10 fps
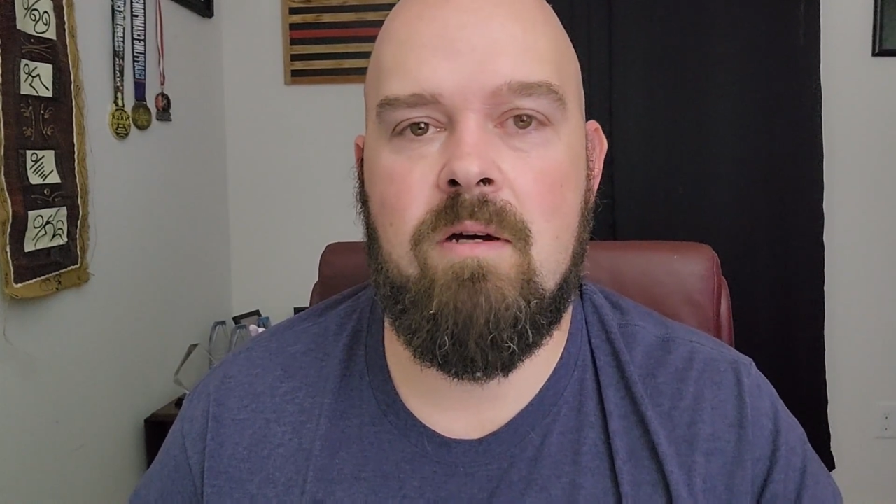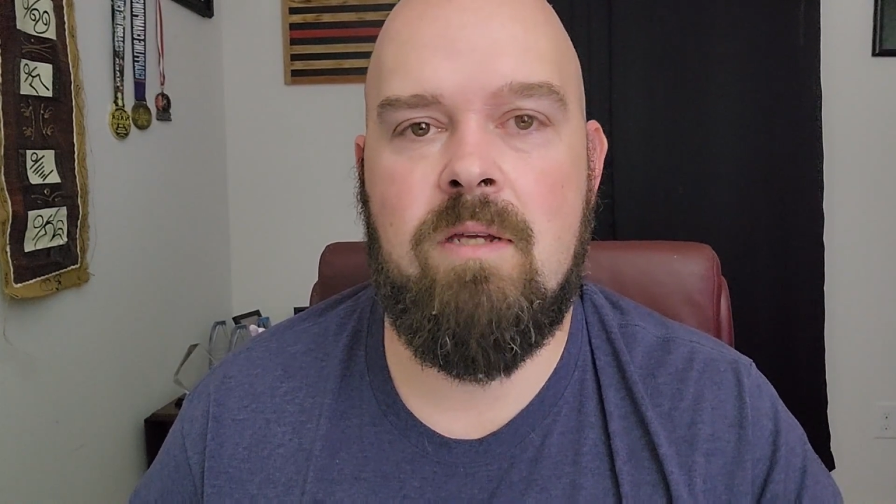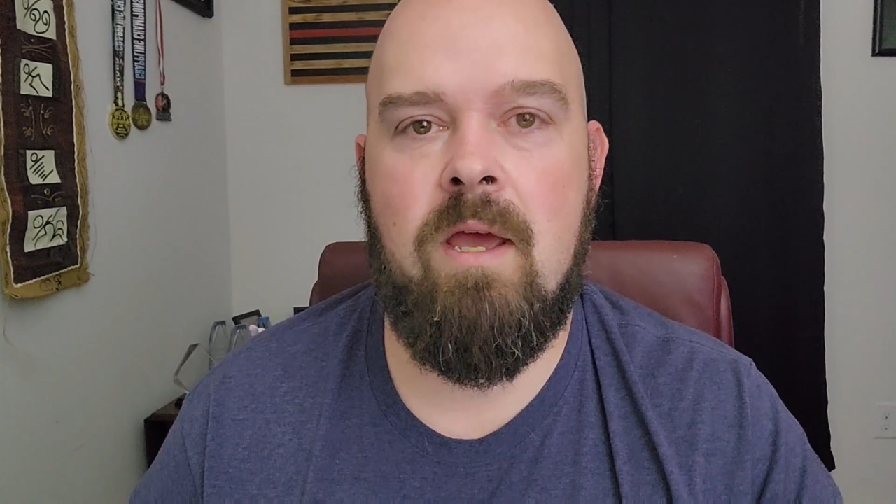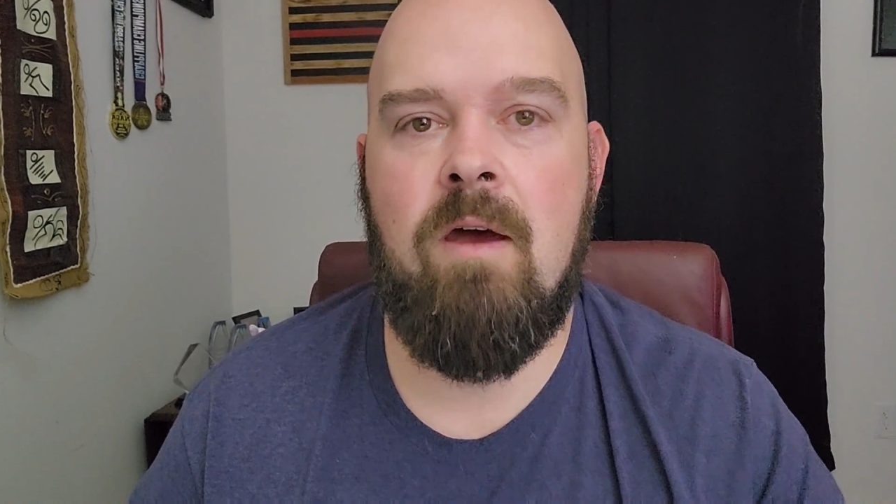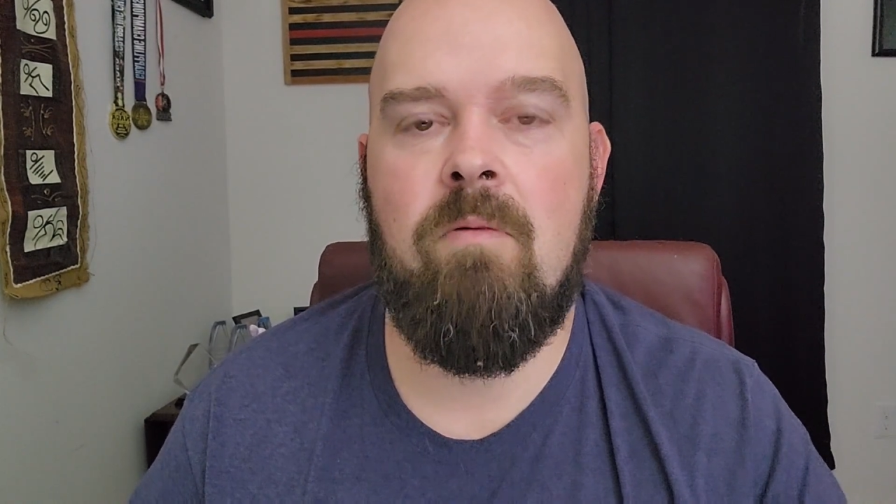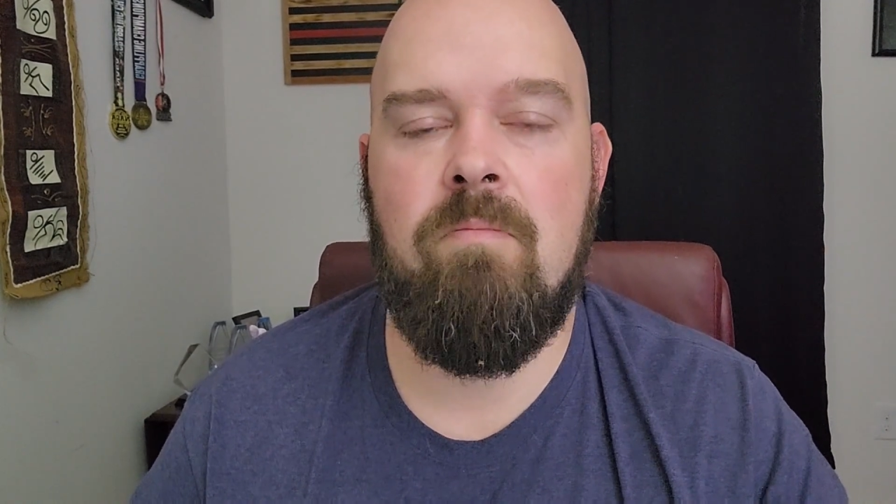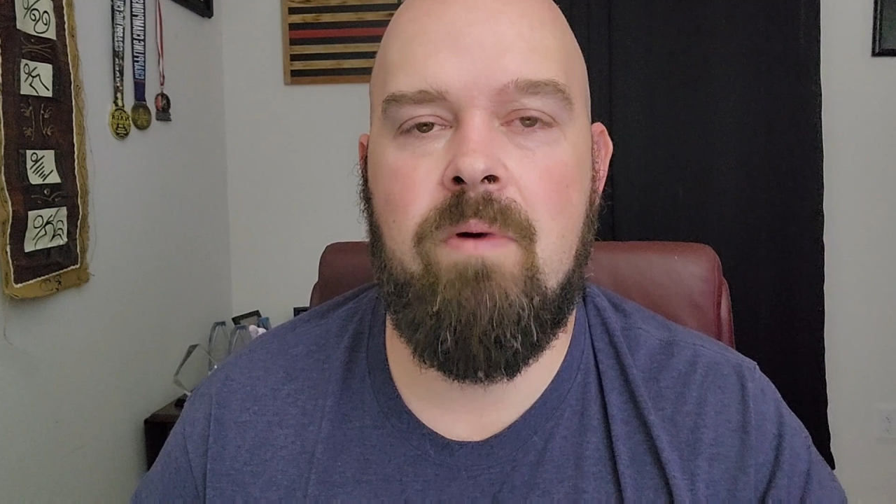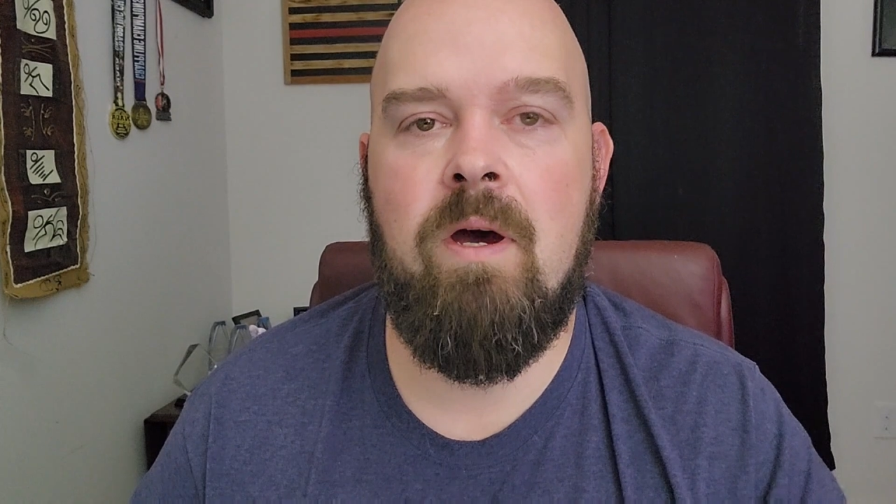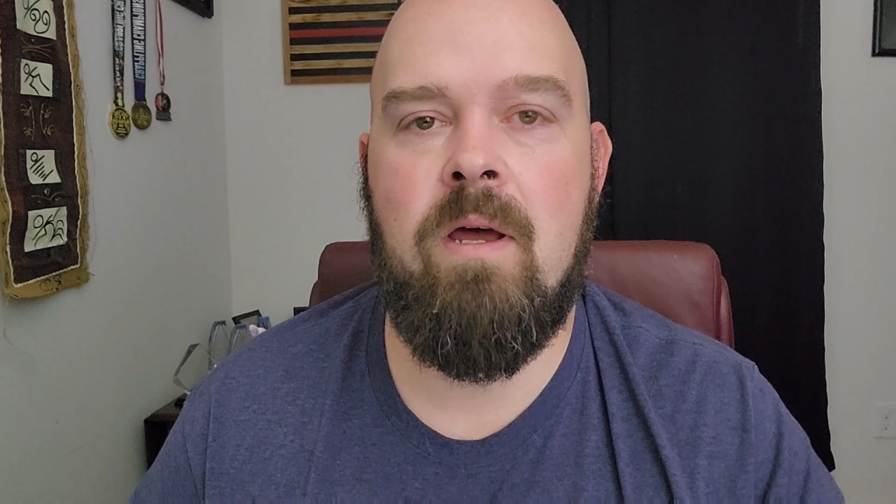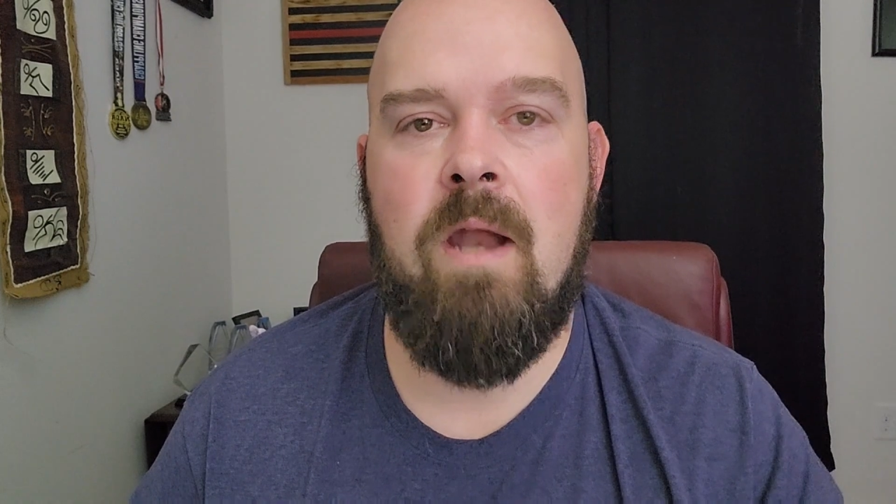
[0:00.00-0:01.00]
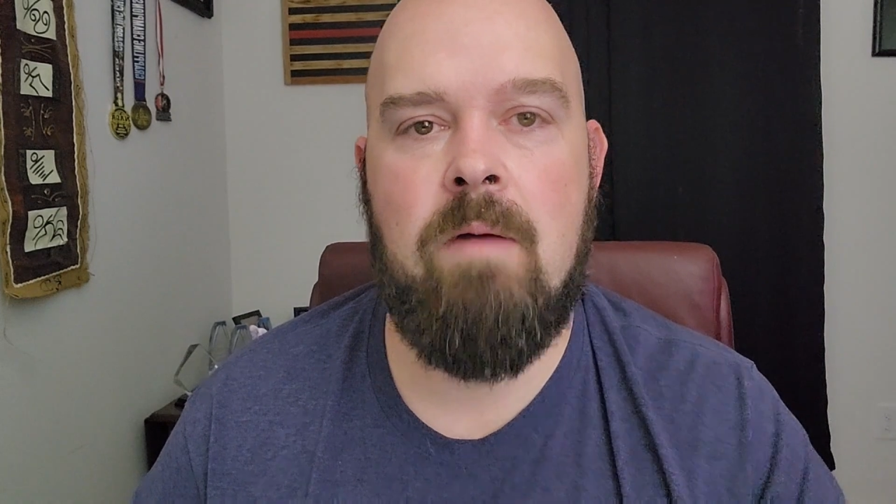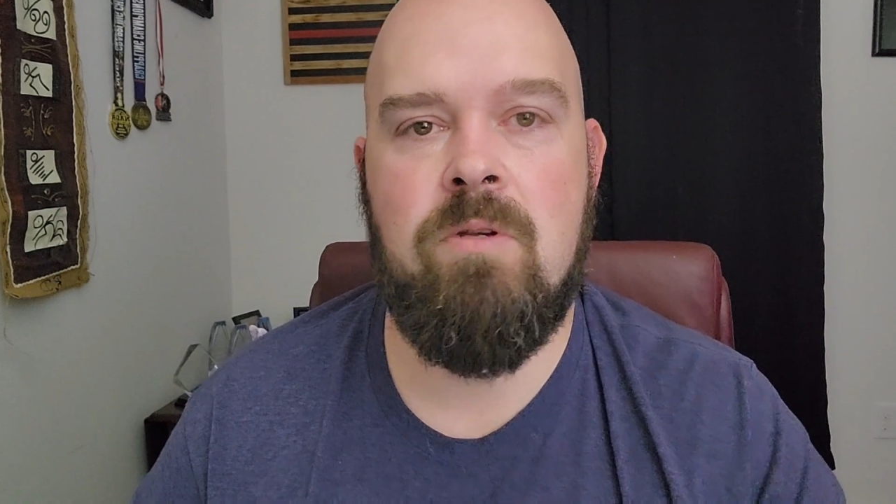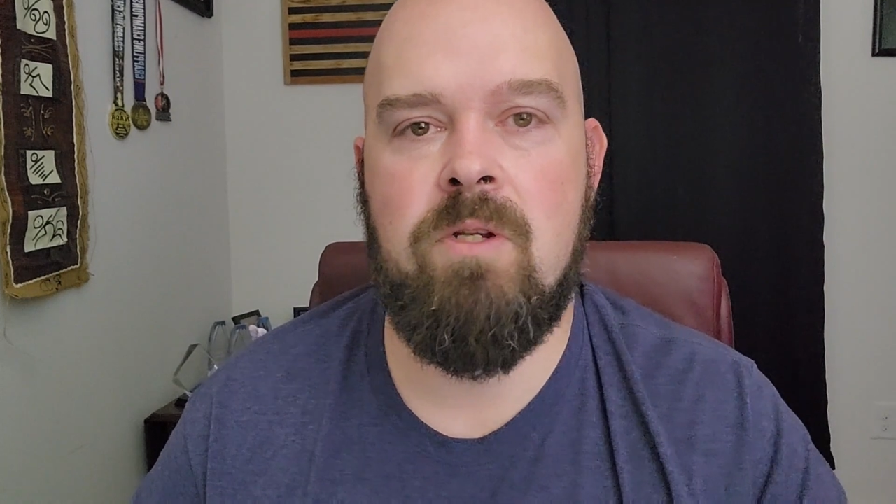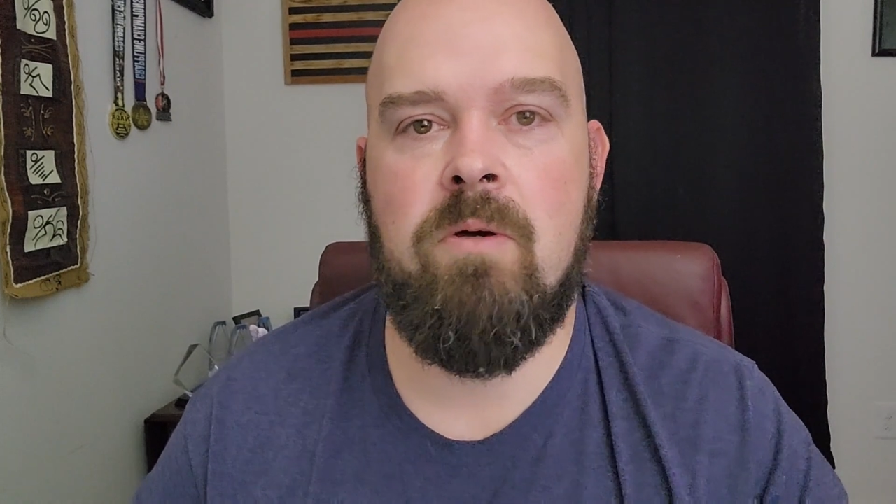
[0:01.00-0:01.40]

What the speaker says: count, but I'm just